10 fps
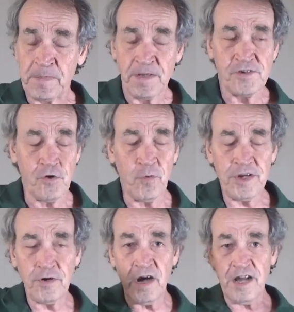So when
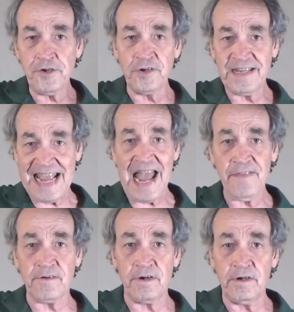you're a hunter and
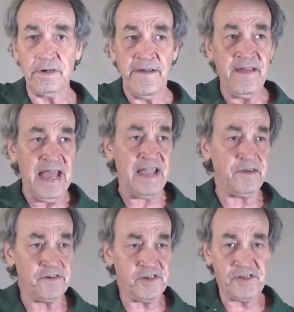gatherer and
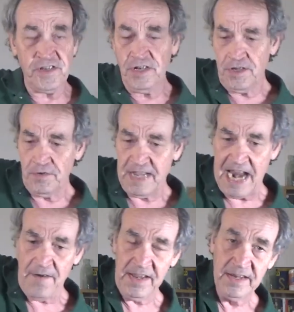you're just, you know, you're
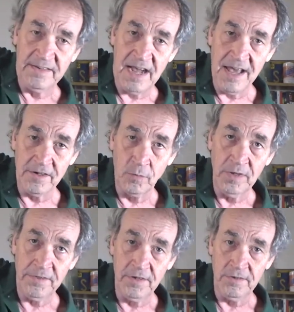carrying a toddler
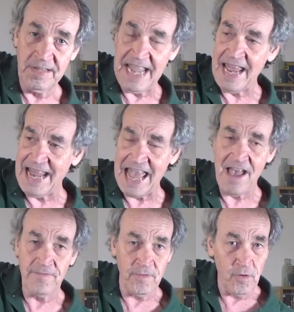with you, you can't
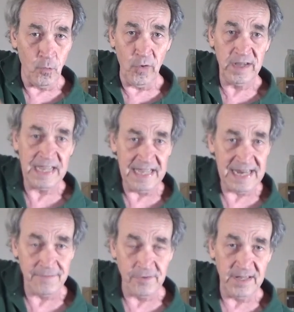have one kid
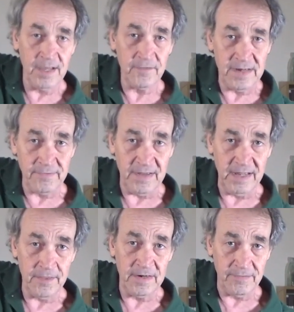after the other after the
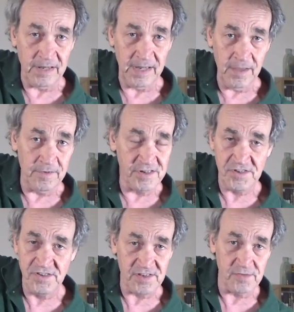other after the other. It
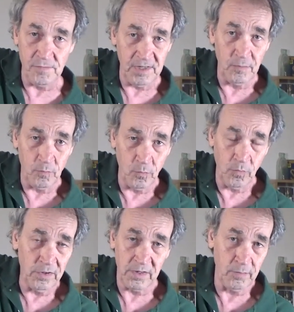just doesn't really
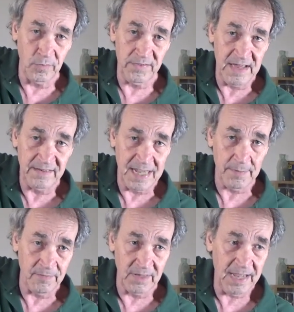work with that type
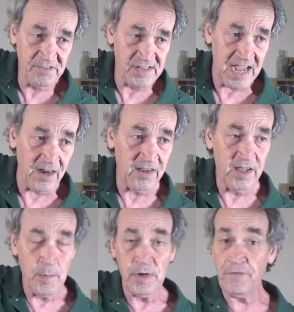of a lifestyle.
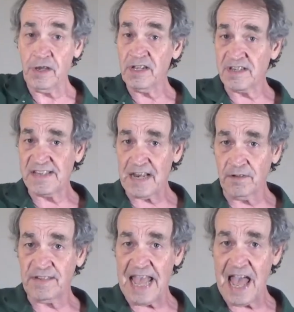But if you're going to settle
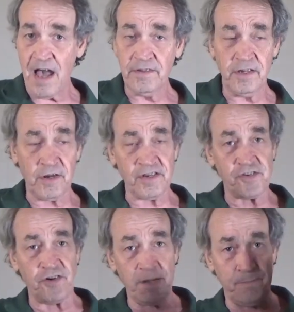down, you're going to
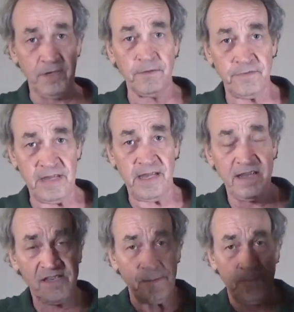start to build
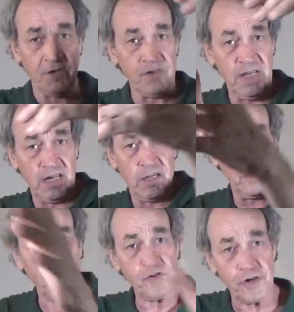things and build
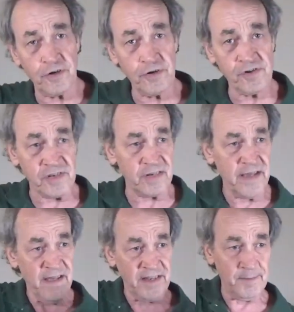enclosures and
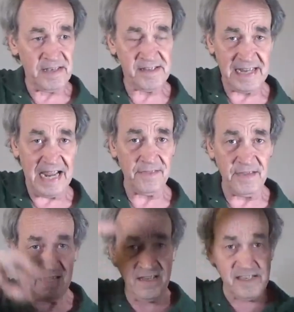domesticate
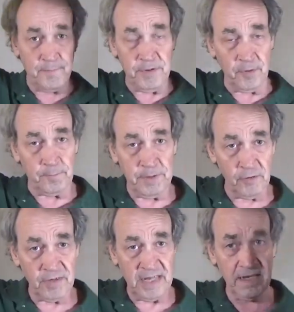things and build
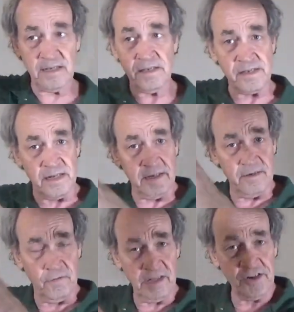buildings and
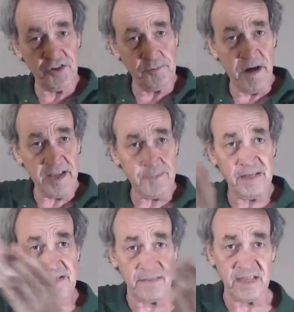religious
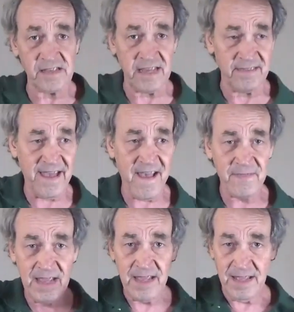monuments and things like
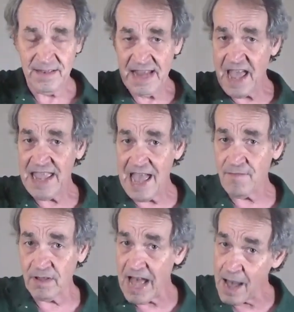that. Now you have
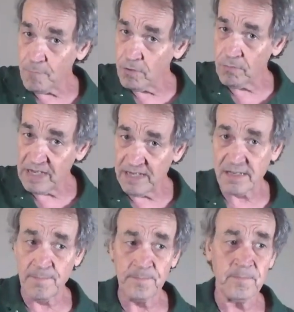a lot more
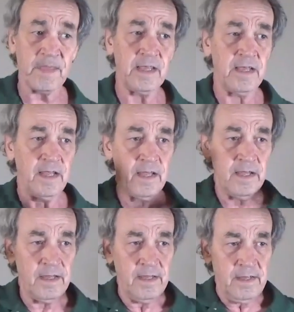reason
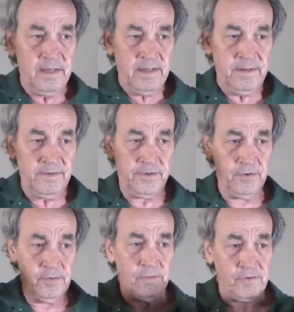
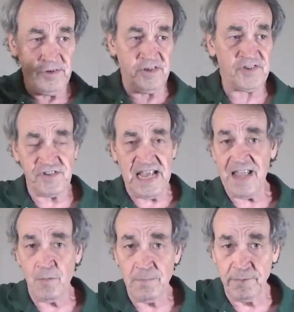to just stay
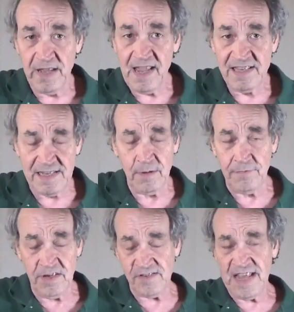in one place, and if
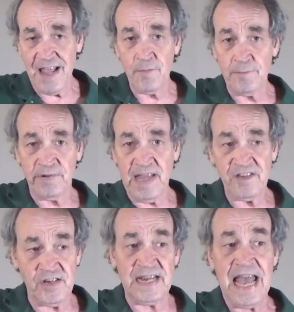you stay in one
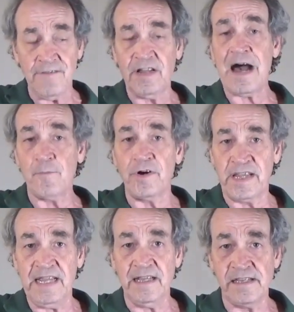place you can have a lot more
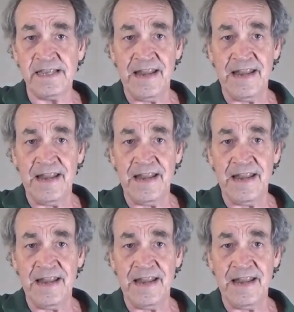kids.